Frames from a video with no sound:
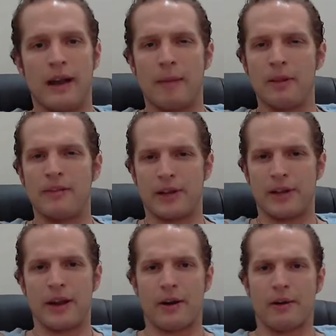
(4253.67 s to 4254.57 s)
I believe in a
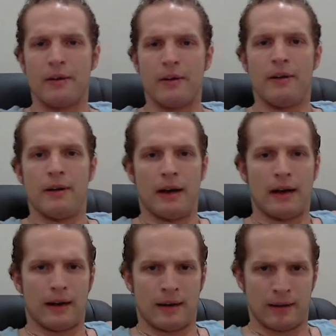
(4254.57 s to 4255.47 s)
year.
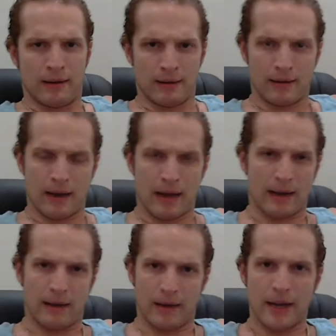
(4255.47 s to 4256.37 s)

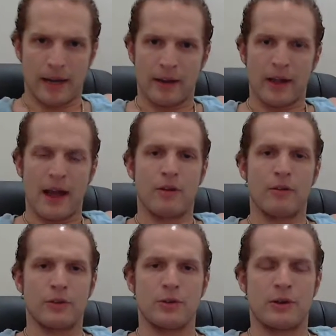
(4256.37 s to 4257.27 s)
He'll have
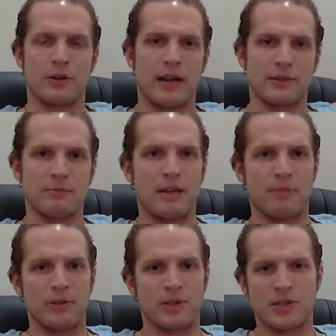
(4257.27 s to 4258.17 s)
over 200,000
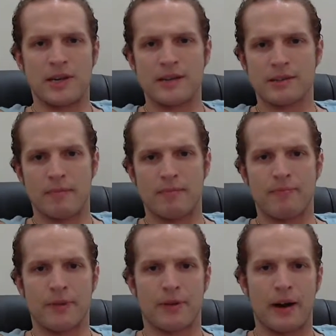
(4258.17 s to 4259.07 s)
people just in his team,
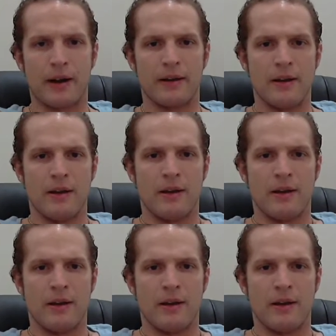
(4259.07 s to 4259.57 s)
right?